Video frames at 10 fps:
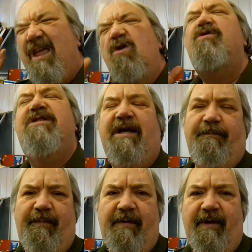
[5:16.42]
You'll see.
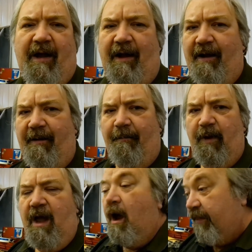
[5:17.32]

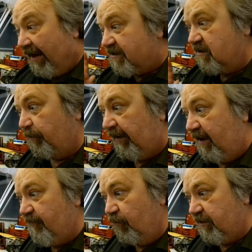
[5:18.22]
That's the
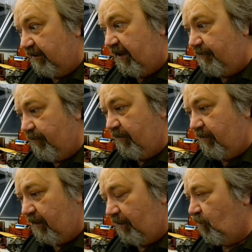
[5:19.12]
plan for today.
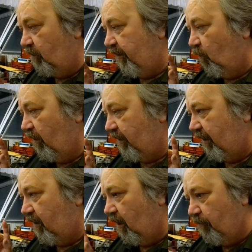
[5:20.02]
I'm going to be
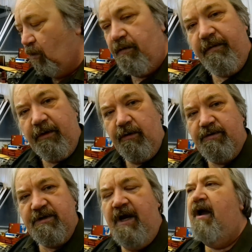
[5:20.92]
working on both of
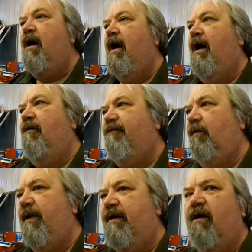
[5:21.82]
those. I'll
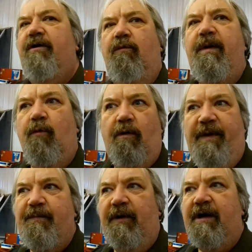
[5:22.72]
film that. Now, there will be more
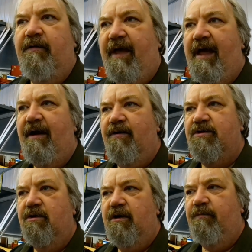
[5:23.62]
people here in the hangar,
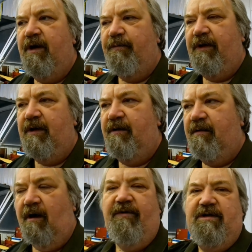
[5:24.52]
so there might be
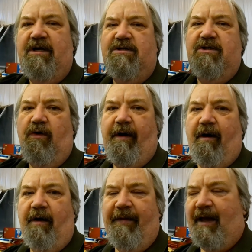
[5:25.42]
conversations going
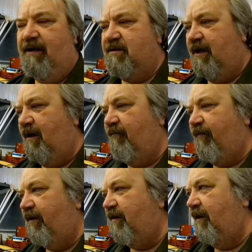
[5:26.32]
on, that kind of
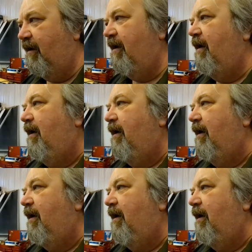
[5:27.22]
stuff, and